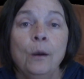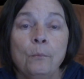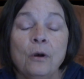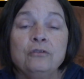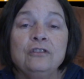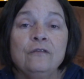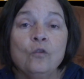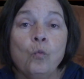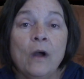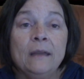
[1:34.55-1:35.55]
Most of
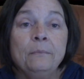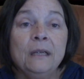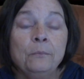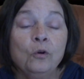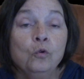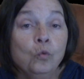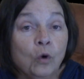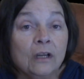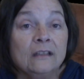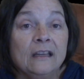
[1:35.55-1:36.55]
the white people who
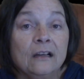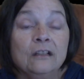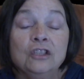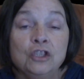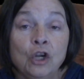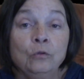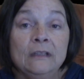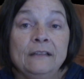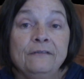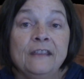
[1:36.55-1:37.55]
work there don't
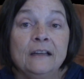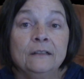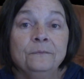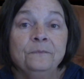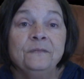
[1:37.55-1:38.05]
live there.